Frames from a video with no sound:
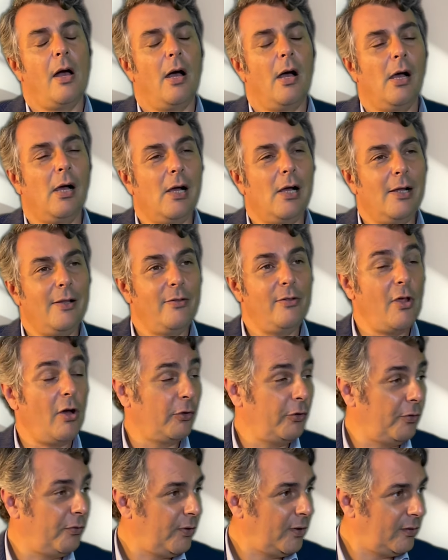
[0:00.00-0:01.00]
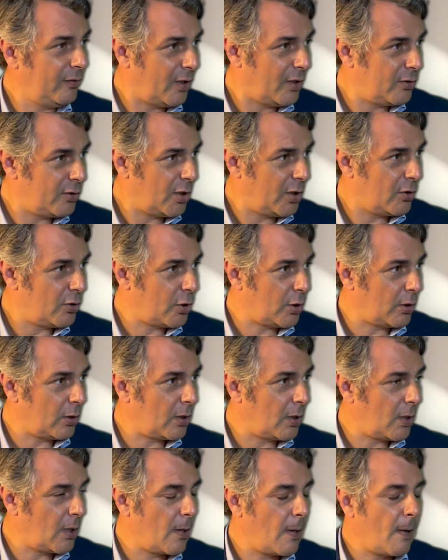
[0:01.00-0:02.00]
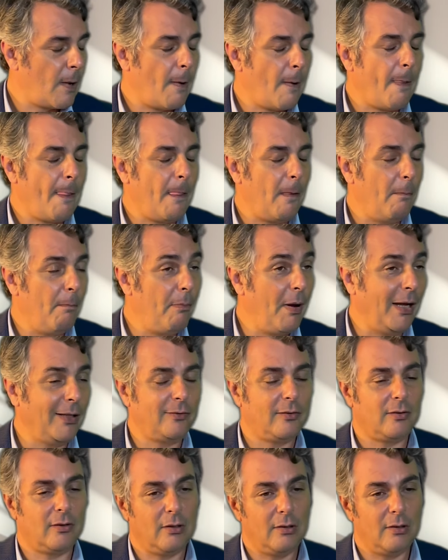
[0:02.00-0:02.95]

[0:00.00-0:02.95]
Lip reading: Now the things are changing. But